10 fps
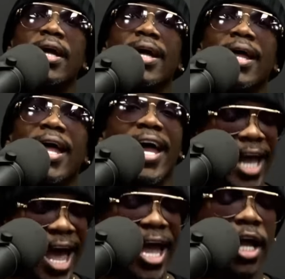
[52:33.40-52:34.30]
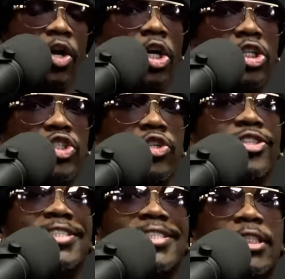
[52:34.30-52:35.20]
And I
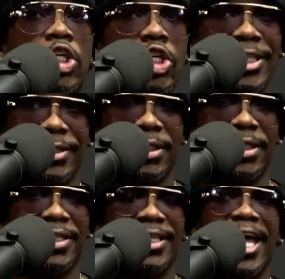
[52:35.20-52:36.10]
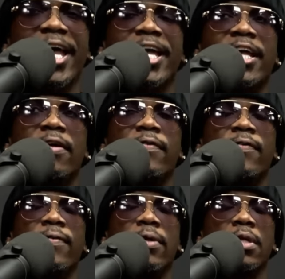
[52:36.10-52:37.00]
understood that if,
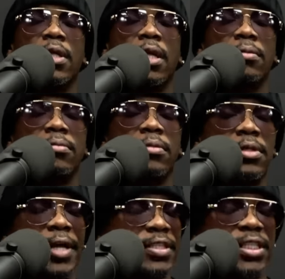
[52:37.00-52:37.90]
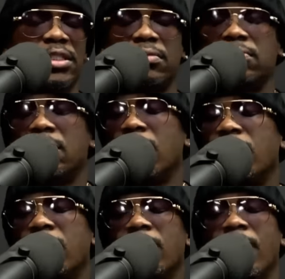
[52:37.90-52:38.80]
now this is
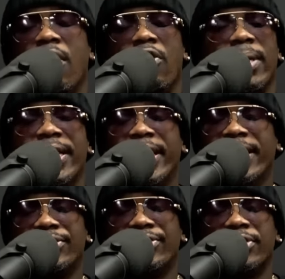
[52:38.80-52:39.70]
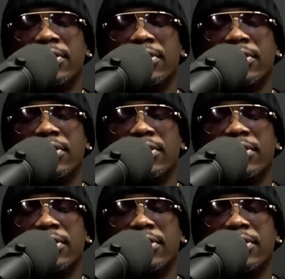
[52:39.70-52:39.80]
all alleged,